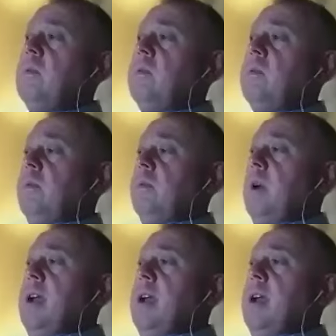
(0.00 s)

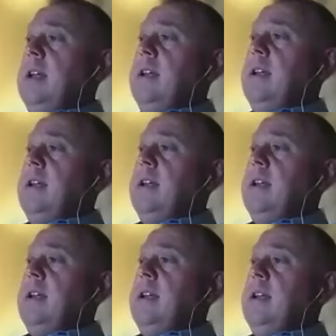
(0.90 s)
And the other
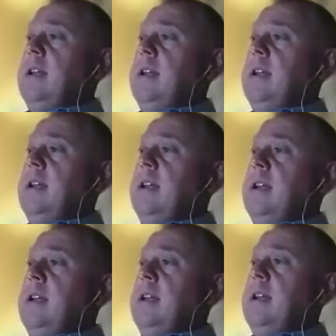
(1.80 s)
part of that is
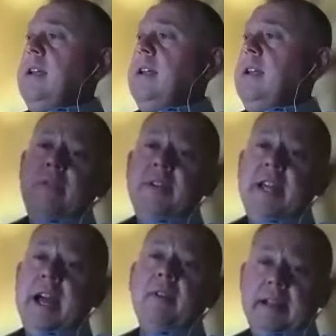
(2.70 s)
the
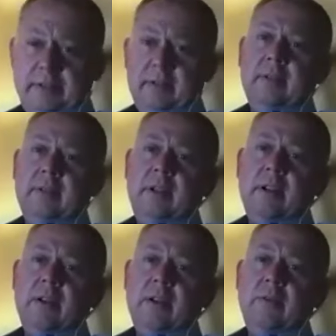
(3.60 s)
metabolites,